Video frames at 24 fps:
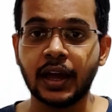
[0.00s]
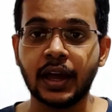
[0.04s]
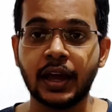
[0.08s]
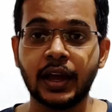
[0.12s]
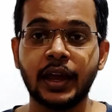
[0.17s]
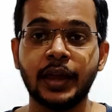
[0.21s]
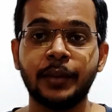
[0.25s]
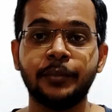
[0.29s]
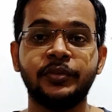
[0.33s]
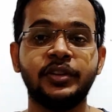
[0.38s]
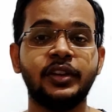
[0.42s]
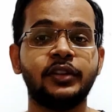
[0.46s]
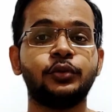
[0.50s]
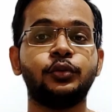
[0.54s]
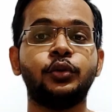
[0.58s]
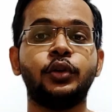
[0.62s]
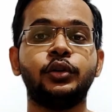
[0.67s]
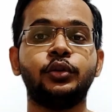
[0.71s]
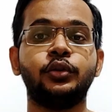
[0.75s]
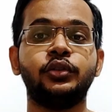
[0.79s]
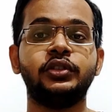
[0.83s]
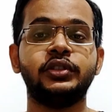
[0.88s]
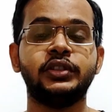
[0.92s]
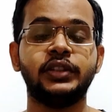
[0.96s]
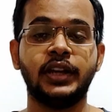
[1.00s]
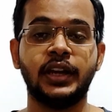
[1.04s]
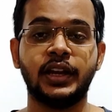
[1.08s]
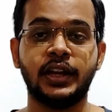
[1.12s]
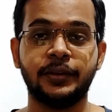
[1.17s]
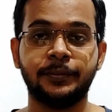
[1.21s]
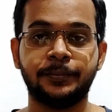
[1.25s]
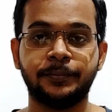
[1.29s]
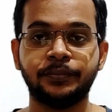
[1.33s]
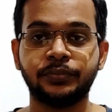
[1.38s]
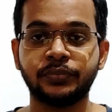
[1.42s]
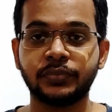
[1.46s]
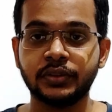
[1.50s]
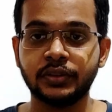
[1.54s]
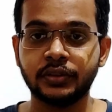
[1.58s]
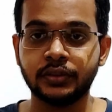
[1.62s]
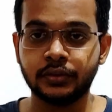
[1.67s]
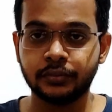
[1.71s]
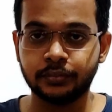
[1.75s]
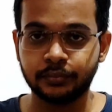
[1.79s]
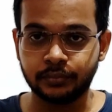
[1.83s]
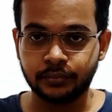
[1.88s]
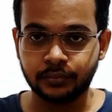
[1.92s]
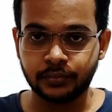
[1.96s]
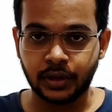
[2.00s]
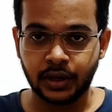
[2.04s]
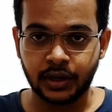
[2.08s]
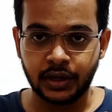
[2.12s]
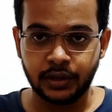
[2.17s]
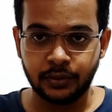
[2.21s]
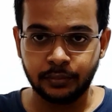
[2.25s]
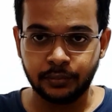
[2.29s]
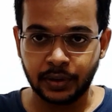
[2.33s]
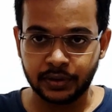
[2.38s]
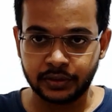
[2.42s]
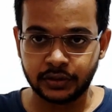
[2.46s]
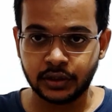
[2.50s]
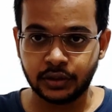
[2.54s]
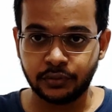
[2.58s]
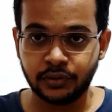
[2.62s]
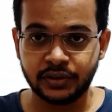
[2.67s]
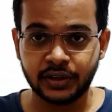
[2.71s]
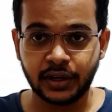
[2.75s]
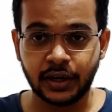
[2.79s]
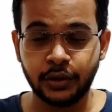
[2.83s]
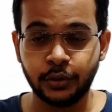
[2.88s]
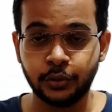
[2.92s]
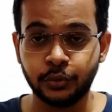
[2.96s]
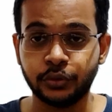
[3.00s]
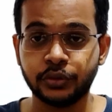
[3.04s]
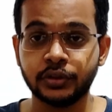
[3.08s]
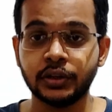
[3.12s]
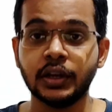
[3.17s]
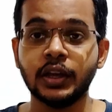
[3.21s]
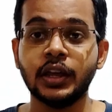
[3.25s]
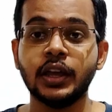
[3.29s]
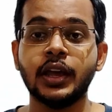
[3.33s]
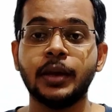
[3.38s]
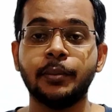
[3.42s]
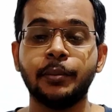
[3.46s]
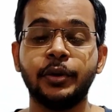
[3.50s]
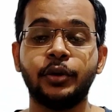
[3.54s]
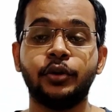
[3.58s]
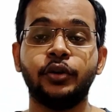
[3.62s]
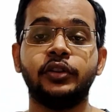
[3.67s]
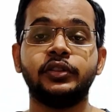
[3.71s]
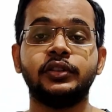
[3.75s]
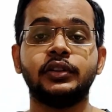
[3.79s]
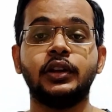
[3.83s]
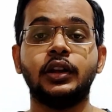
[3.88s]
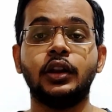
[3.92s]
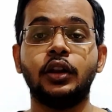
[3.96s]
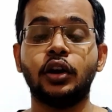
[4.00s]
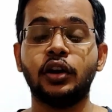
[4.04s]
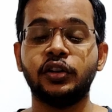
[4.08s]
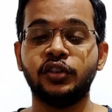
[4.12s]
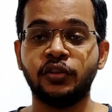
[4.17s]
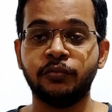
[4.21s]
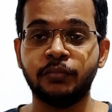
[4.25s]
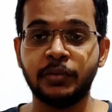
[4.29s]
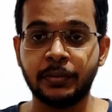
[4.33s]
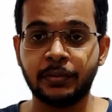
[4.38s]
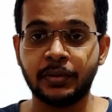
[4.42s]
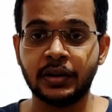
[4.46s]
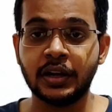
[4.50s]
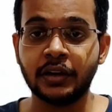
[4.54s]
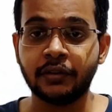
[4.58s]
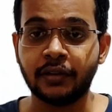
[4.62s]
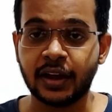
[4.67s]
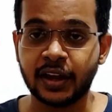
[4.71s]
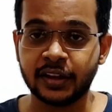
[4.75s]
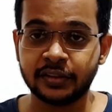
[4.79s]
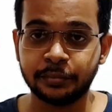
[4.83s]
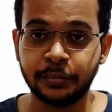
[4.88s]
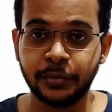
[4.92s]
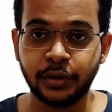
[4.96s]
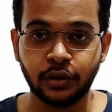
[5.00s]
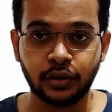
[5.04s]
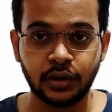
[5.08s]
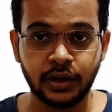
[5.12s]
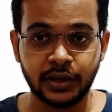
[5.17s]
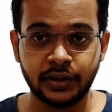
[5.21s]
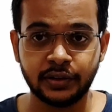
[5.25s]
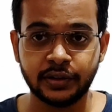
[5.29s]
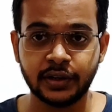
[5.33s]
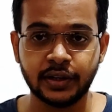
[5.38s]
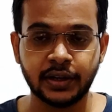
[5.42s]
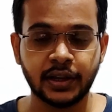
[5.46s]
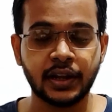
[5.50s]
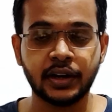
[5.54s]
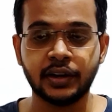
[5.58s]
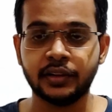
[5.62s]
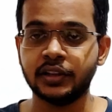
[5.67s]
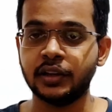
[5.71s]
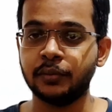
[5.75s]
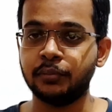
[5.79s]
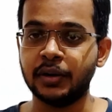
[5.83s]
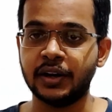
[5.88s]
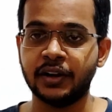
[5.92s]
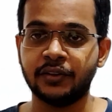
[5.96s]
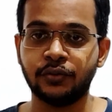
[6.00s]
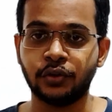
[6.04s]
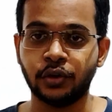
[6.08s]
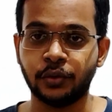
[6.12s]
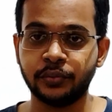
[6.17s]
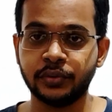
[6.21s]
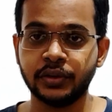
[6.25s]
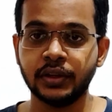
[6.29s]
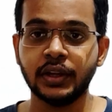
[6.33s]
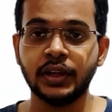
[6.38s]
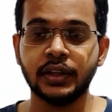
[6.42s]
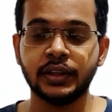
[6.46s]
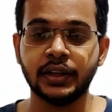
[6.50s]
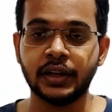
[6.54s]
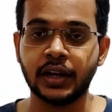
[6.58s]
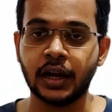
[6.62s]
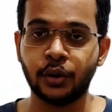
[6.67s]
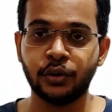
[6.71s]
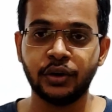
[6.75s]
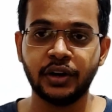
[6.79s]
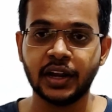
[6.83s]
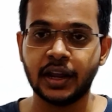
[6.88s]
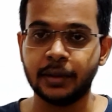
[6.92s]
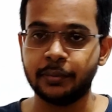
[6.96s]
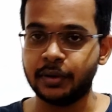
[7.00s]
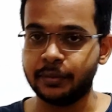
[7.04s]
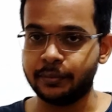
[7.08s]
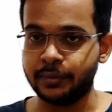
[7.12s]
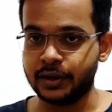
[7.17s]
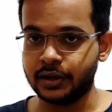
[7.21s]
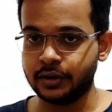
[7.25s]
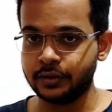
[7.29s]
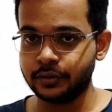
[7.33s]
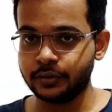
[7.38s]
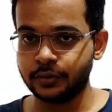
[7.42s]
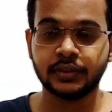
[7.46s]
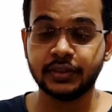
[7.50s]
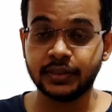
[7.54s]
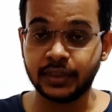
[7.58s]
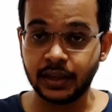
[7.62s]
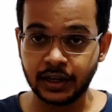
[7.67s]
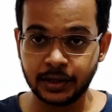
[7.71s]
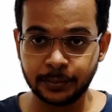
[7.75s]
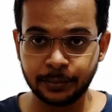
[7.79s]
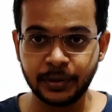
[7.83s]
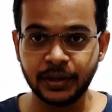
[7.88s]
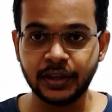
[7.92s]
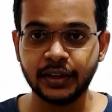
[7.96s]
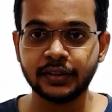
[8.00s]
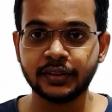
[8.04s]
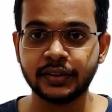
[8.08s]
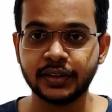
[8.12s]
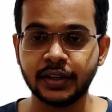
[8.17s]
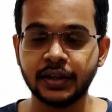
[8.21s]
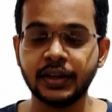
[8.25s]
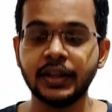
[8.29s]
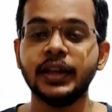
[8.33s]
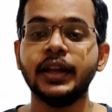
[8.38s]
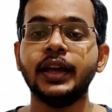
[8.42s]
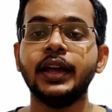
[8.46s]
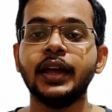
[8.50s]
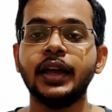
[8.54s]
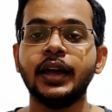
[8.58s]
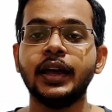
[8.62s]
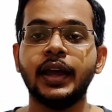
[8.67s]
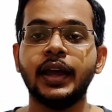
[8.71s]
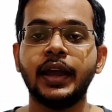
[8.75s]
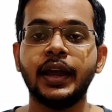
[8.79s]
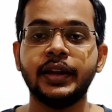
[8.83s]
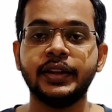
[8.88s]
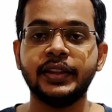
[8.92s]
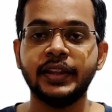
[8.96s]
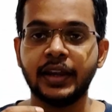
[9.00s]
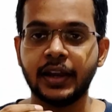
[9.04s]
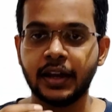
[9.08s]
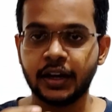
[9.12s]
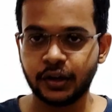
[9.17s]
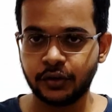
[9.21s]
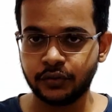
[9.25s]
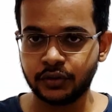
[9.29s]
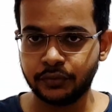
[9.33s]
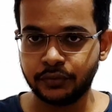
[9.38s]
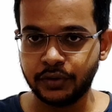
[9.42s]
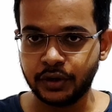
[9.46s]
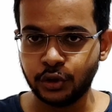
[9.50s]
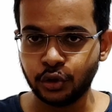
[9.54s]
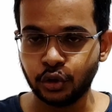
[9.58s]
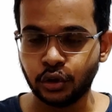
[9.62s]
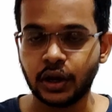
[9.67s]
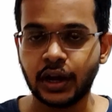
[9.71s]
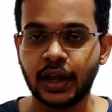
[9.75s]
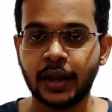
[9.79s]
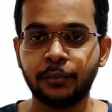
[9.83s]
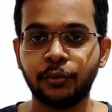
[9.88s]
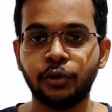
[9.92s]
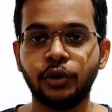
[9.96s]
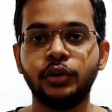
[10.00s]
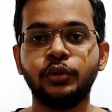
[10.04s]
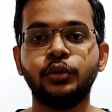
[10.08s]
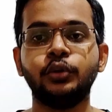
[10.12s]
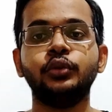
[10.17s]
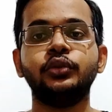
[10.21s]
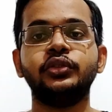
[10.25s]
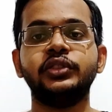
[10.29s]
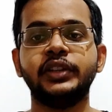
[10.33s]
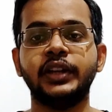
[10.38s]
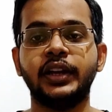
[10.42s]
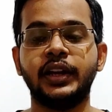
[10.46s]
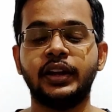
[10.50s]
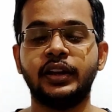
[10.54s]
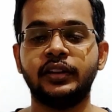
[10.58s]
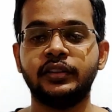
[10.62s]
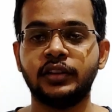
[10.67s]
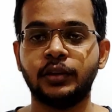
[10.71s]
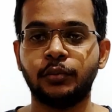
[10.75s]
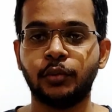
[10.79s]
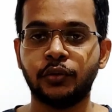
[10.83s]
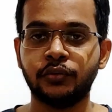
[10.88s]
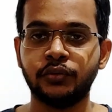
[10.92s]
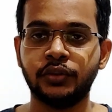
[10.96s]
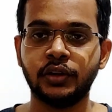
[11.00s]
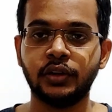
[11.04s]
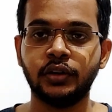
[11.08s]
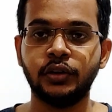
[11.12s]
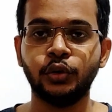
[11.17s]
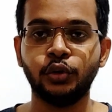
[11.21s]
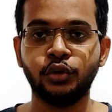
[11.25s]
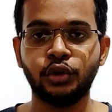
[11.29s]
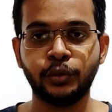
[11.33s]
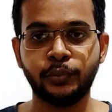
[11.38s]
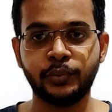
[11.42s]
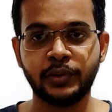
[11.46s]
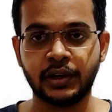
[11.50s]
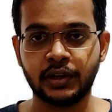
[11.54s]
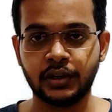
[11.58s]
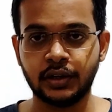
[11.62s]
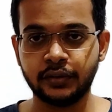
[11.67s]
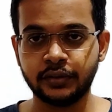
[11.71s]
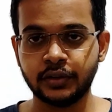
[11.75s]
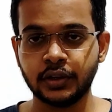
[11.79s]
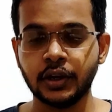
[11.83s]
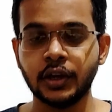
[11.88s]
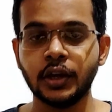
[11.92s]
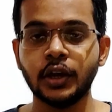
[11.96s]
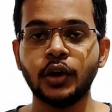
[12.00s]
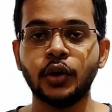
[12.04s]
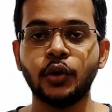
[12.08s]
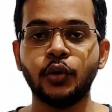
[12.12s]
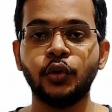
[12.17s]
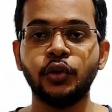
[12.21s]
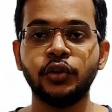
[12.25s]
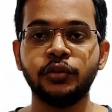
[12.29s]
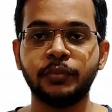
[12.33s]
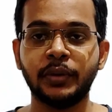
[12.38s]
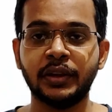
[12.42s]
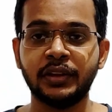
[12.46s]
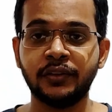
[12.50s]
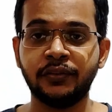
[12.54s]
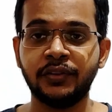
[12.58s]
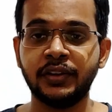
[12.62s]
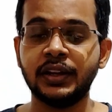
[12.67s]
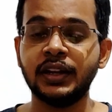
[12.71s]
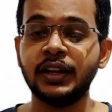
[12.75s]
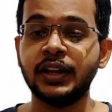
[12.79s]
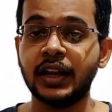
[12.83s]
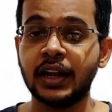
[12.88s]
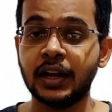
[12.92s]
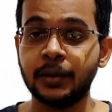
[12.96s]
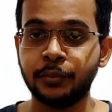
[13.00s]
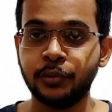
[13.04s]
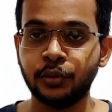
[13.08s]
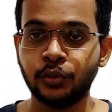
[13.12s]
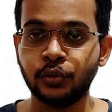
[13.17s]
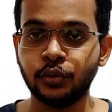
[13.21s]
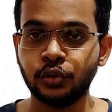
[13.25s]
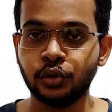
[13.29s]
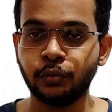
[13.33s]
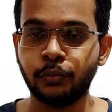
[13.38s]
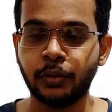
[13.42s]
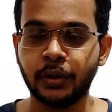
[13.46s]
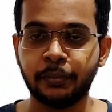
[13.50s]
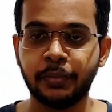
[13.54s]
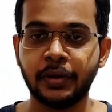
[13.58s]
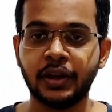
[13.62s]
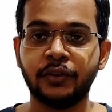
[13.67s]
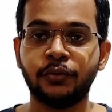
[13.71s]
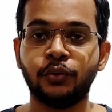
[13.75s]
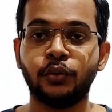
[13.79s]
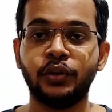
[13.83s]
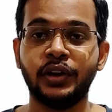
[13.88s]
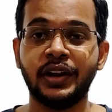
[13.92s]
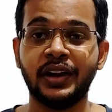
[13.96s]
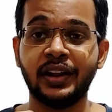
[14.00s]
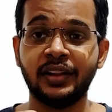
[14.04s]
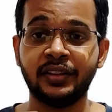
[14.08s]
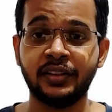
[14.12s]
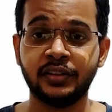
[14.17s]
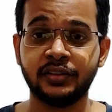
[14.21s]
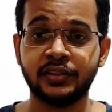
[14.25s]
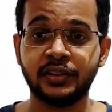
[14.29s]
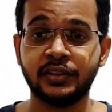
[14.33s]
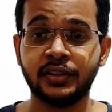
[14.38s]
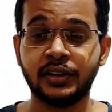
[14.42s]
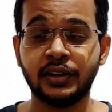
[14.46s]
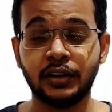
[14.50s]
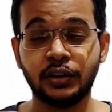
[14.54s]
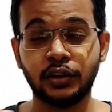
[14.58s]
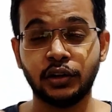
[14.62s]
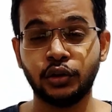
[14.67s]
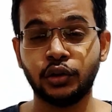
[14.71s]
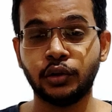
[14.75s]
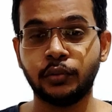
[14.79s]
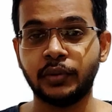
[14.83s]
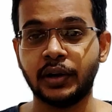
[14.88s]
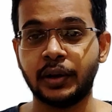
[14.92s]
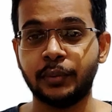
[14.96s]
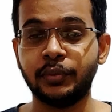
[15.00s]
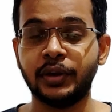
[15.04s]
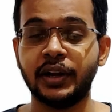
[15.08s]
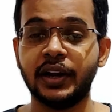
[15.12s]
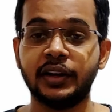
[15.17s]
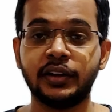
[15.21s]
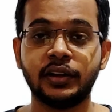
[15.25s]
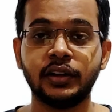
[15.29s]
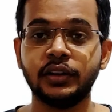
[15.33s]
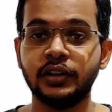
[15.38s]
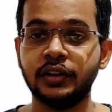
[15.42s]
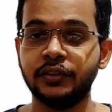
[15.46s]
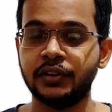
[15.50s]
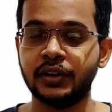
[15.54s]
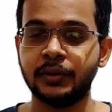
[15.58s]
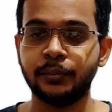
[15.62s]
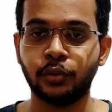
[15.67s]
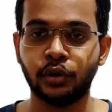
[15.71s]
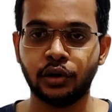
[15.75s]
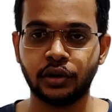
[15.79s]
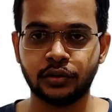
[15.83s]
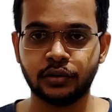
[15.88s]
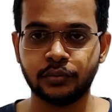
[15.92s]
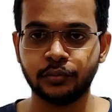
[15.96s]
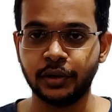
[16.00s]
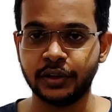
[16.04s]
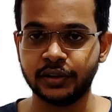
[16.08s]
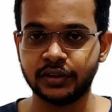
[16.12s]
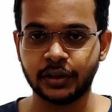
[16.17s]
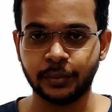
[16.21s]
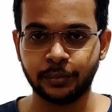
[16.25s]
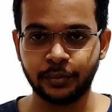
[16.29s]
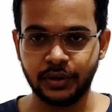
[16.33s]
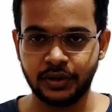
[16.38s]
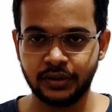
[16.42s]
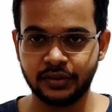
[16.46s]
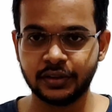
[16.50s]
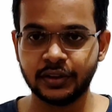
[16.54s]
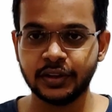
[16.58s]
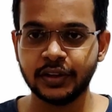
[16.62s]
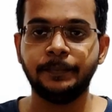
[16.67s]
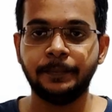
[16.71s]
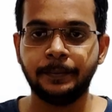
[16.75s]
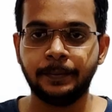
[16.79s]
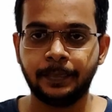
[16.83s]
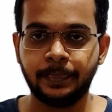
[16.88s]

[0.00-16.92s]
I am just going to share my method which I used, because a lot of people have asked me on LinkedIn and other platforms that how did I prepare. That being said, at the end of the video, I'm going to share some of the YouTube channels who specifically help you to prepare for data structures and algorithm RAM at different product-based companies.